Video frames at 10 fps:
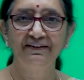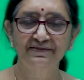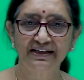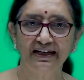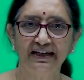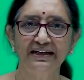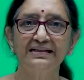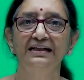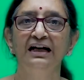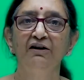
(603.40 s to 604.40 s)
seconds,
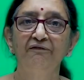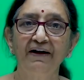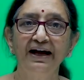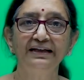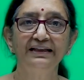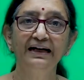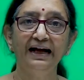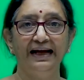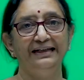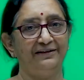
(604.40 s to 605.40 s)
find the
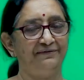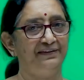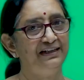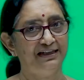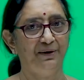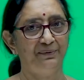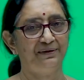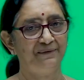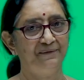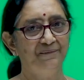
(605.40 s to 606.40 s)
height of the tower.
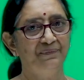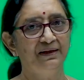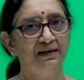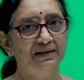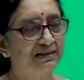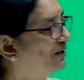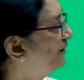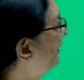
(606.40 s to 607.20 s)
So,